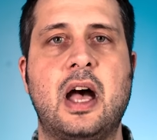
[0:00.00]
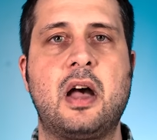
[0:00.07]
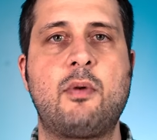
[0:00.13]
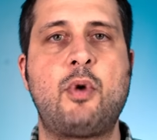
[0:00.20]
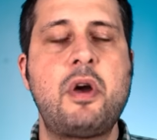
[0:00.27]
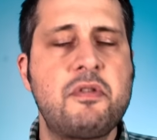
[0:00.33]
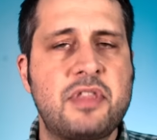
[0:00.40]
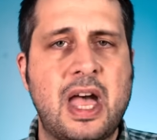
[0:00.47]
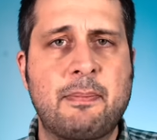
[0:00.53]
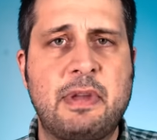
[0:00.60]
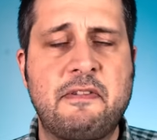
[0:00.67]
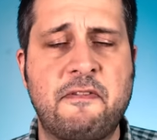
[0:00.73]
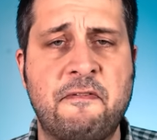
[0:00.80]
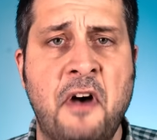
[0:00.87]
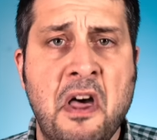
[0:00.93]
Won't that be
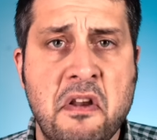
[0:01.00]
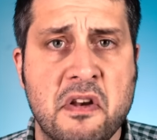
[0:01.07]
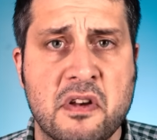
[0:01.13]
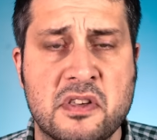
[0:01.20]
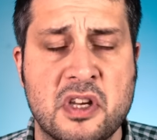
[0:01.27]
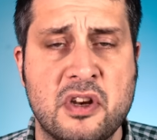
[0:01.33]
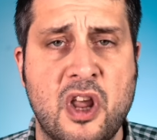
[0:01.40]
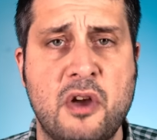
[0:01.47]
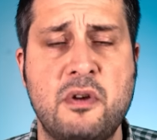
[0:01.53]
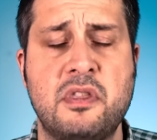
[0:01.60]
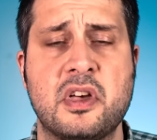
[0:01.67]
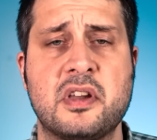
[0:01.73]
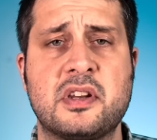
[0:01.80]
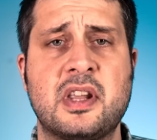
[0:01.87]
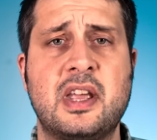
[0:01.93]
fun to know
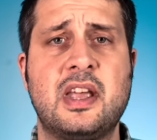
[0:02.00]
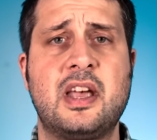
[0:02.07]
that